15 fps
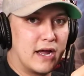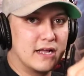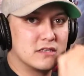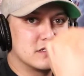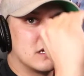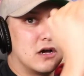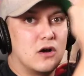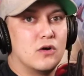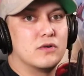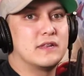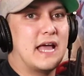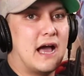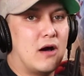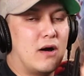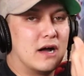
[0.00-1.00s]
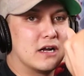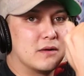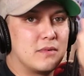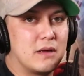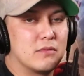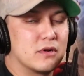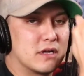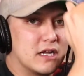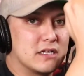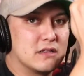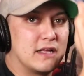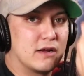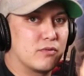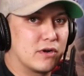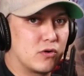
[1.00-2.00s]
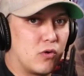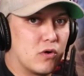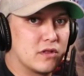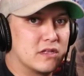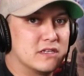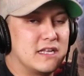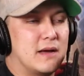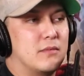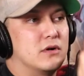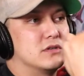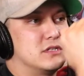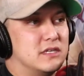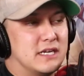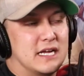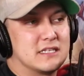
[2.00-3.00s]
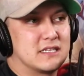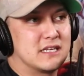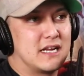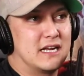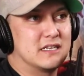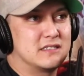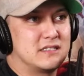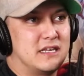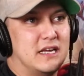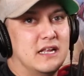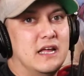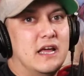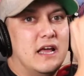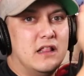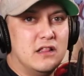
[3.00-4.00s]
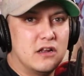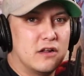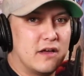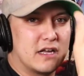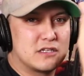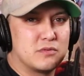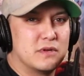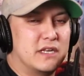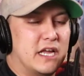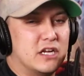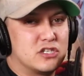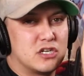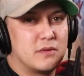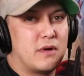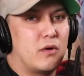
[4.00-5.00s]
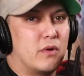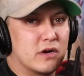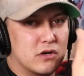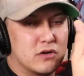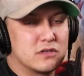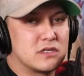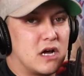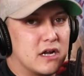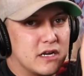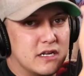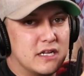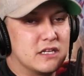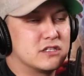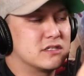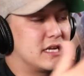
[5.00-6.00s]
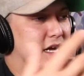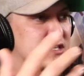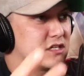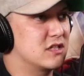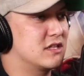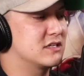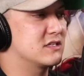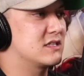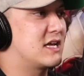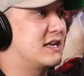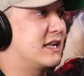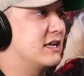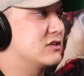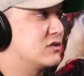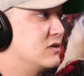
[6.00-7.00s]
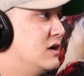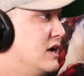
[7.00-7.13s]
So now I'm going to be able to like record the demos. You guys can kind of see it, a little explanation about what goes on in each section, things of that nature.